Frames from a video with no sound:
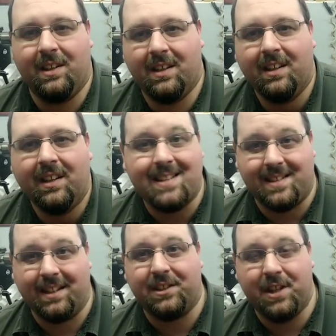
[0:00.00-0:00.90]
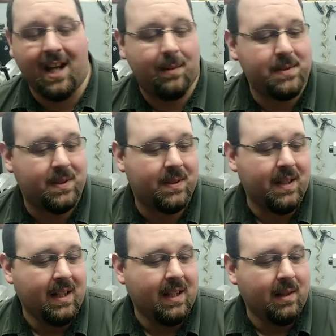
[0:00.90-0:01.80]
in the casting shop.
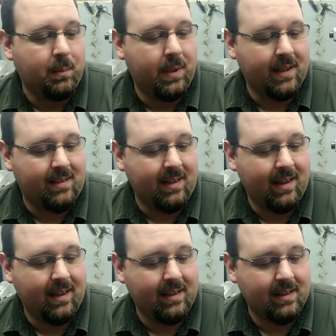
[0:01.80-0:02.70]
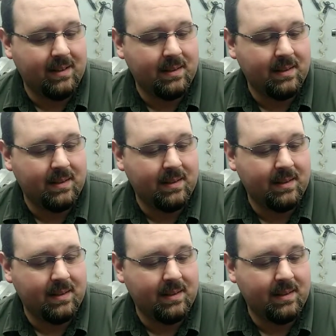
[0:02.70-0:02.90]
So, but uh,